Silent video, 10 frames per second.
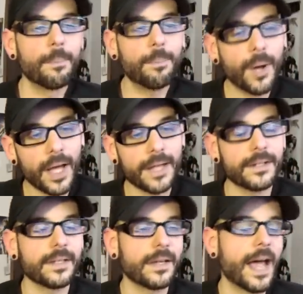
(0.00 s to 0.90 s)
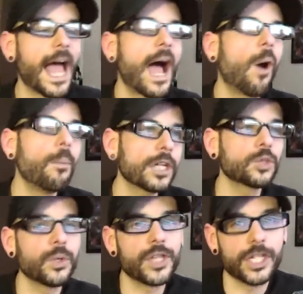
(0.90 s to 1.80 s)
But how
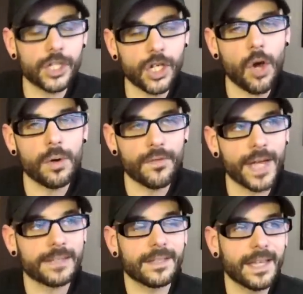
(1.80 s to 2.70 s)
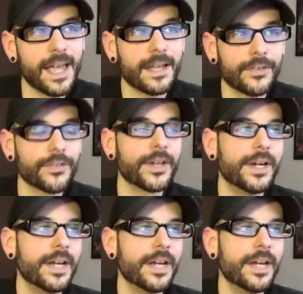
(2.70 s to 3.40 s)
much would they show if that's the case?